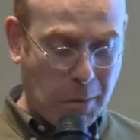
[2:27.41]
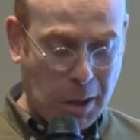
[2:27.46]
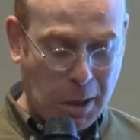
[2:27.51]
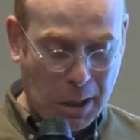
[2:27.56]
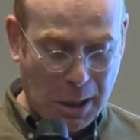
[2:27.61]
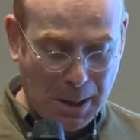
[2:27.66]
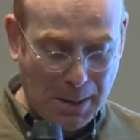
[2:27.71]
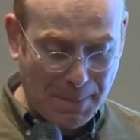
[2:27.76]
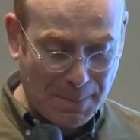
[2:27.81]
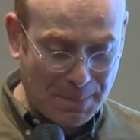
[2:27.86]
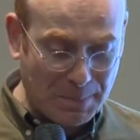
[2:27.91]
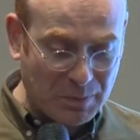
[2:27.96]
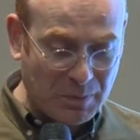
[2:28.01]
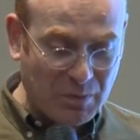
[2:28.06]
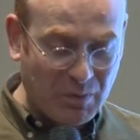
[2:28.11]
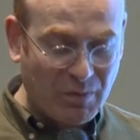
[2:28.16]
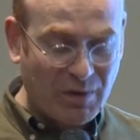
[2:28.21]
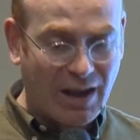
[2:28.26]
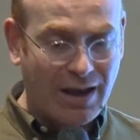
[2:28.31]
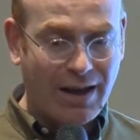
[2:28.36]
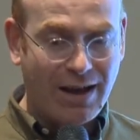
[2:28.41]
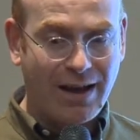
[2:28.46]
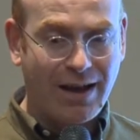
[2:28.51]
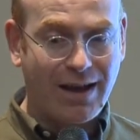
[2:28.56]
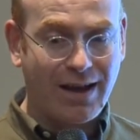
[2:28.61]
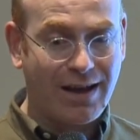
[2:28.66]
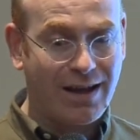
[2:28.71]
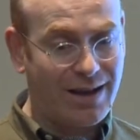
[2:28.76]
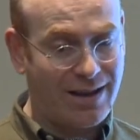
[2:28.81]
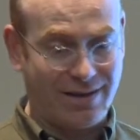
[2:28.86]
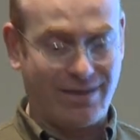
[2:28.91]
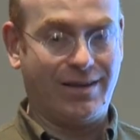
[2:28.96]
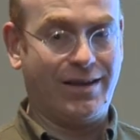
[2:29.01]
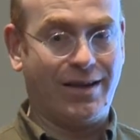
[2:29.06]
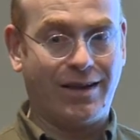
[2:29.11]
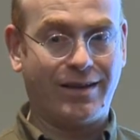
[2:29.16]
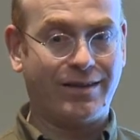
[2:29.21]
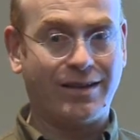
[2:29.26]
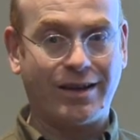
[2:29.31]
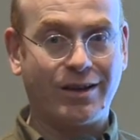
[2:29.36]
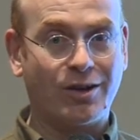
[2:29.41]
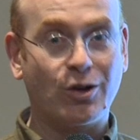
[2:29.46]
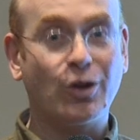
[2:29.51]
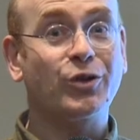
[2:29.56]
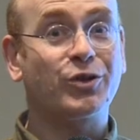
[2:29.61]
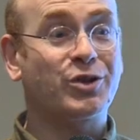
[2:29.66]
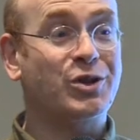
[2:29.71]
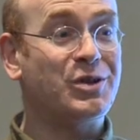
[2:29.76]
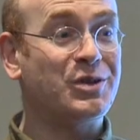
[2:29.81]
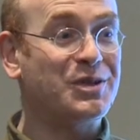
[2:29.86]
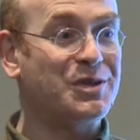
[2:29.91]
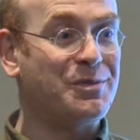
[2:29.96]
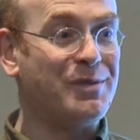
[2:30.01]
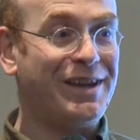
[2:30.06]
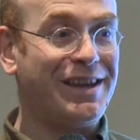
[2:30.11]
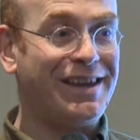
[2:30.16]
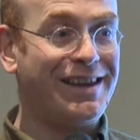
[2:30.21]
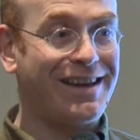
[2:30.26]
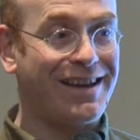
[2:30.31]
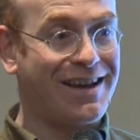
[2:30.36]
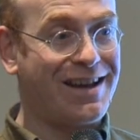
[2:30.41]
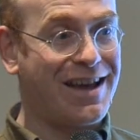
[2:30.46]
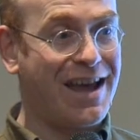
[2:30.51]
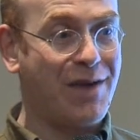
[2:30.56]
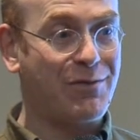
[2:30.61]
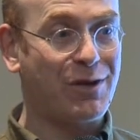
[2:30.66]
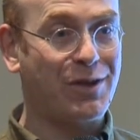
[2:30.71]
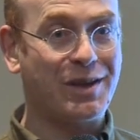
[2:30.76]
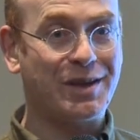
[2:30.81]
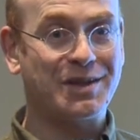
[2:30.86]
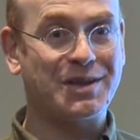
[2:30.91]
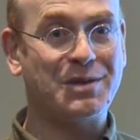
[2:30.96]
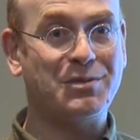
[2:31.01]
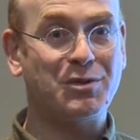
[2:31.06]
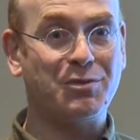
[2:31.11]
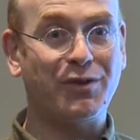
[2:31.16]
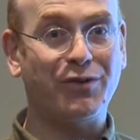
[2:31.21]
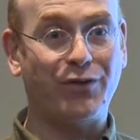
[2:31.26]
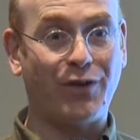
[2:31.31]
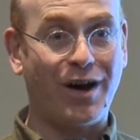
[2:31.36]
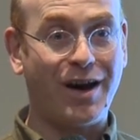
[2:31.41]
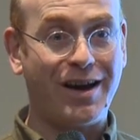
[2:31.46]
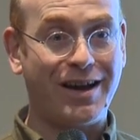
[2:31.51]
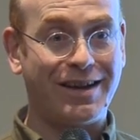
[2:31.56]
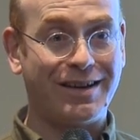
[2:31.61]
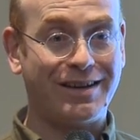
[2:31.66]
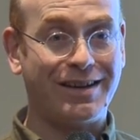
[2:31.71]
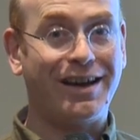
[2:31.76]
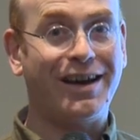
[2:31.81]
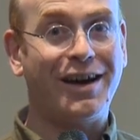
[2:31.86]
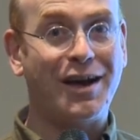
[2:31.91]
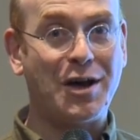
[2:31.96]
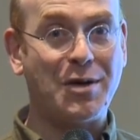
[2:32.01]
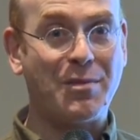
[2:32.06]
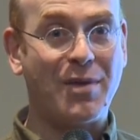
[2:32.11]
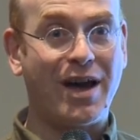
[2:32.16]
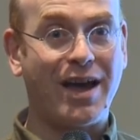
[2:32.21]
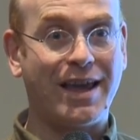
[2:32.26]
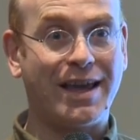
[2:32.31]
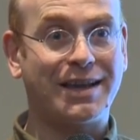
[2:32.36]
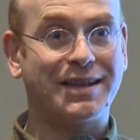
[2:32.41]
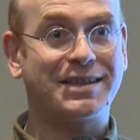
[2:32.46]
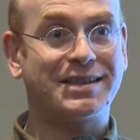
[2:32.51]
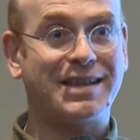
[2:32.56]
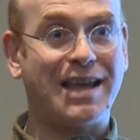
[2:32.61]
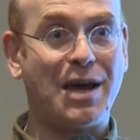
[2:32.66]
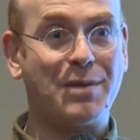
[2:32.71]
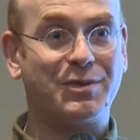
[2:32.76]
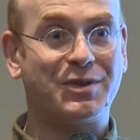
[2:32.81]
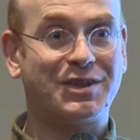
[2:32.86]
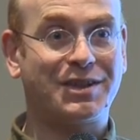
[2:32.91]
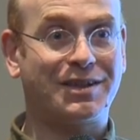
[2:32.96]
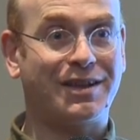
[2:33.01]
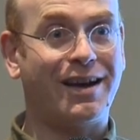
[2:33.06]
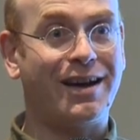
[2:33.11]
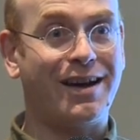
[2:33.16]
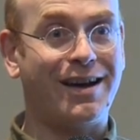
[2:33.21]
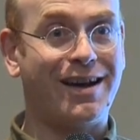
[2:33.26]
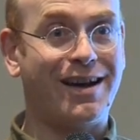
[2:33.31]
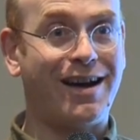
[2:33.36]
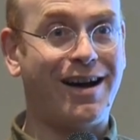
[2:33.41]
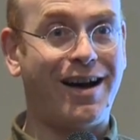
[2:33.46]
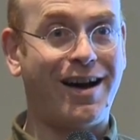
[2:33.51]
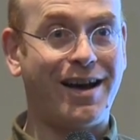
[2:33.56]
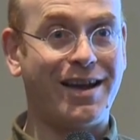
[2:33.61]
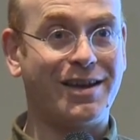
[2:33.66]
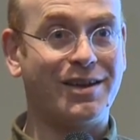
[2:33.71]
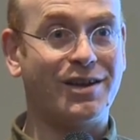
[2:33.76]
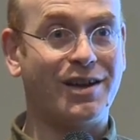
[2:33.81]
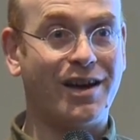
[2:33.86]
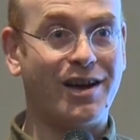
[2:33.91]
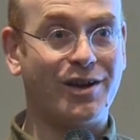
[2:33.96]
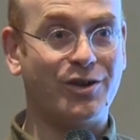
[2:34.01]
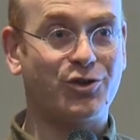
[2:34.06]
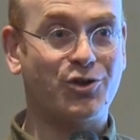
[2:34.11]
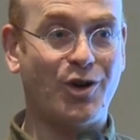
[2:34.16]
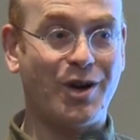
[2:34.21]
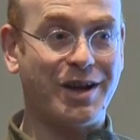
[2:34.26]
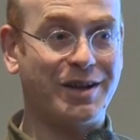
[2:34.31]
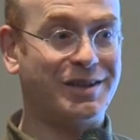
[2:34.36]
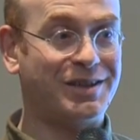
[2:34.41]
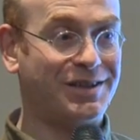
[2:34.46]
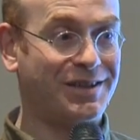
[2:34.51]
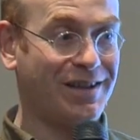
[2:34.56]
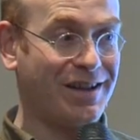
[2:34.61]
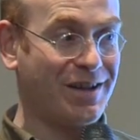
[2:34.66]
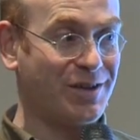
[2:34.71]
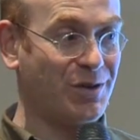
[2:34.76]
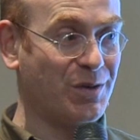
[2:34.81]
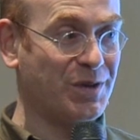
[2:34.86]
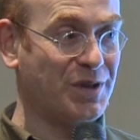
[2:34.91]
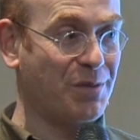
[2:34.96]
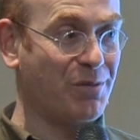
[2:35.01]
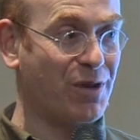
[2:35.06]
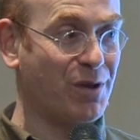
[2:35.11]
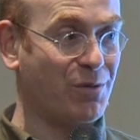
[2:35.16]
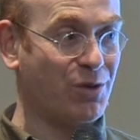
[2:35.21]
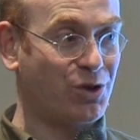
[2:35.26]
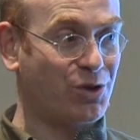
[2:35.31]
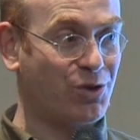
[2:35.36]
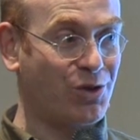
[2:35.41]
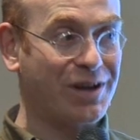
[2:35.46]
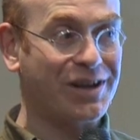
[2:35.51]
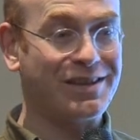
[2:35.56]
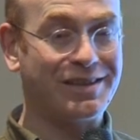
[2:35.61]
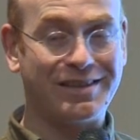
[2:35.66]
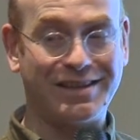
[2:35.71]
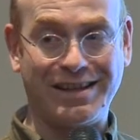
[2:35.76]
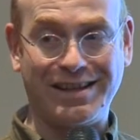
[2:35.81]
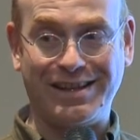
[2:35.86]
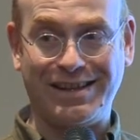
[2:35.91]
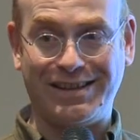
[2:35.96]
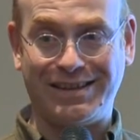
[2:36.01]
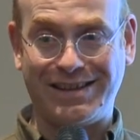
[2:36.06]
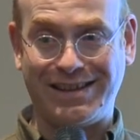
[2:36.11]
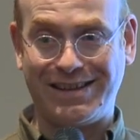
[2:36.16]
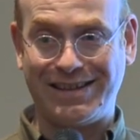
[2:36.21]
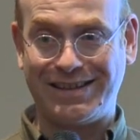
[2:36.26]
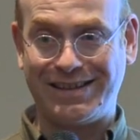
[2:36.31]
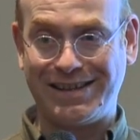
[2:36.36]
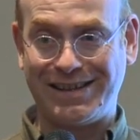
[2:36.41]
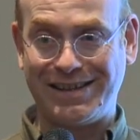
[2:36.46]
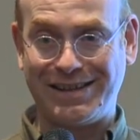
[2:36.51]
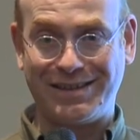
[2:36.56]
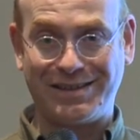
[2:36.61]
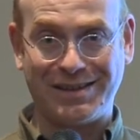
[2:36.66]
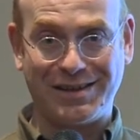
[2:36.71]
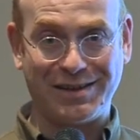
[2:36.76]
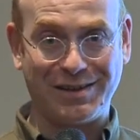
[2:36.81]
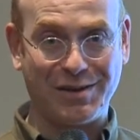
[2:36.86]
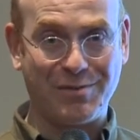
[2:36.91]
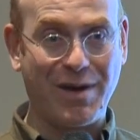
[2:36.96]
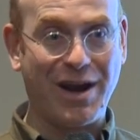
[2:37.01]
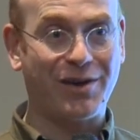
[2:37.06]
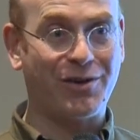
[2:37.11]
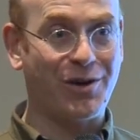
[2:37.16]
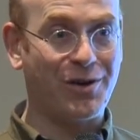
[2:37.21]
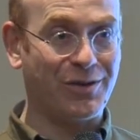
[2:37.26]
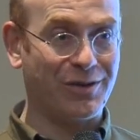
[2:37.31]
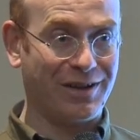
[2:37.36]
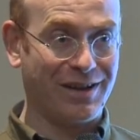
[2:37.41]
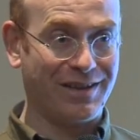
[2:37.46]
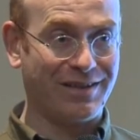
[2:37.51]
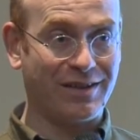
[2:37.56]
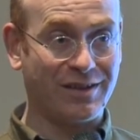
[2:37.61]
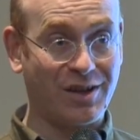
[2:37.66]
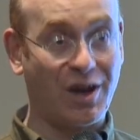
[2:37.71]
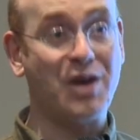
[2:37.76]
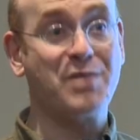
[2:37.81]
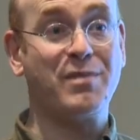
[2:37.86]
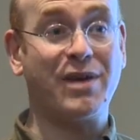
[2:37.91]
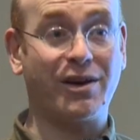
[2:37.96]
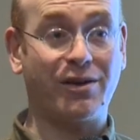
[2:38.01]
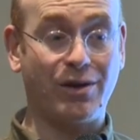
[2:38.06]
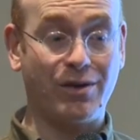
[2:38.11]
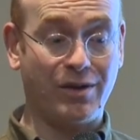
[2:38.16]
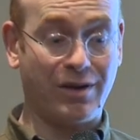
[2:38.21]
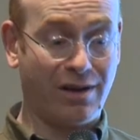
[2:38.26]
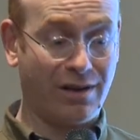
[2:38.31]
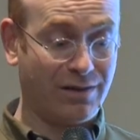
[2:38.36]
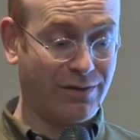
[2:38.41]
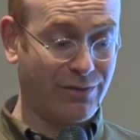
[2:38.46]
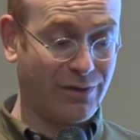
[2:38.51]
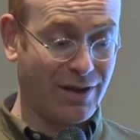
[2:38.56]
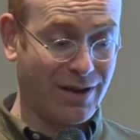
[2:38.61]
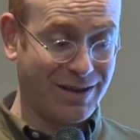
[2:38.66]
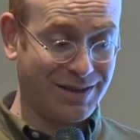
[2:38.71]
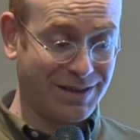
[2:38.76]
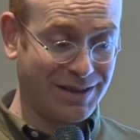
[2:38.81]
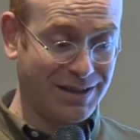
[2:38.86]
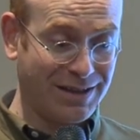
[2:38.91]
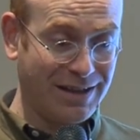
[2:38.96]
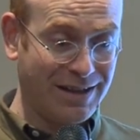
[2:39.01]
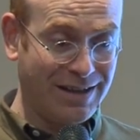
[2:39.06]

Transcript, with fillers: Um, uh, it looked good to me. Uh, everything seemed to be fine, um, except uh, I uh, tried uh, doing something which triggered the, the, the, the, the macro that I, the type macro that I defined.